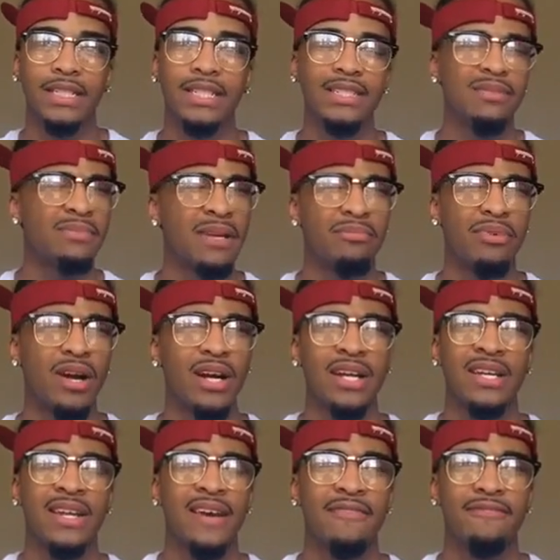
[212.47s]
to Liz. I'm like, bro, I
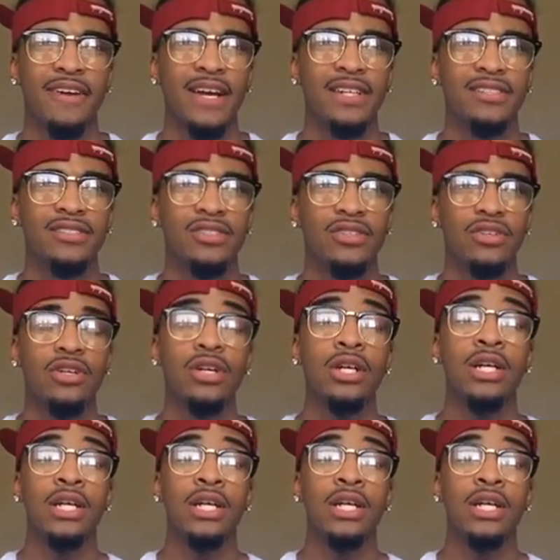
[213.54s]
cannot find this girl.